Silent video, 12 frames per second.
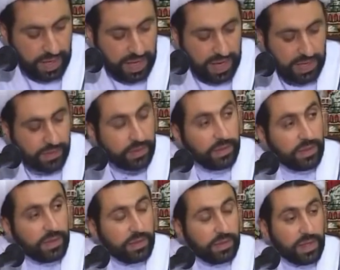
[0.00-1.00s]
and
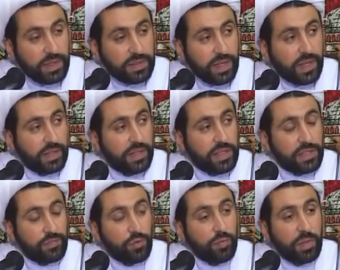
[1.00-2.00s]
they say this
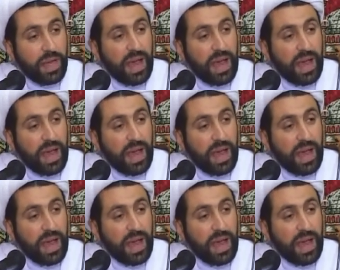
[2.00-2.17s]
would be